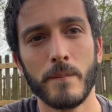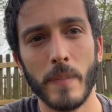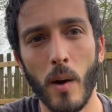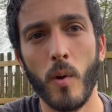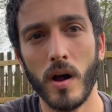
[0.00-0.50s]

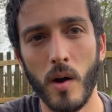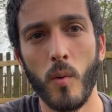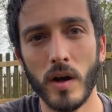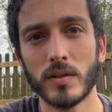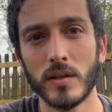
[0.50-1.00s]
I
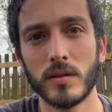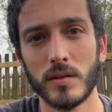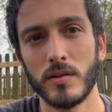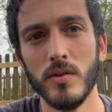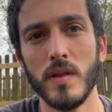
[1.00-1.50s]
want
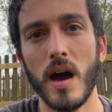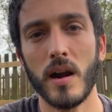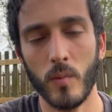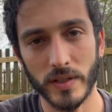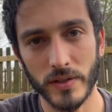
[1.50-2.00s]
to do that. I
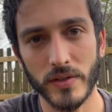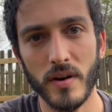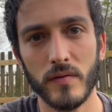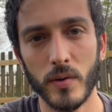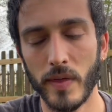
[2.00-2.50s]
want to
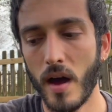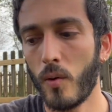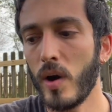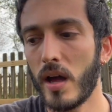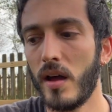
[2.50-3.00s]
serve you in that
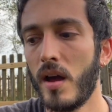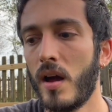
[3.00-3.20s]
way.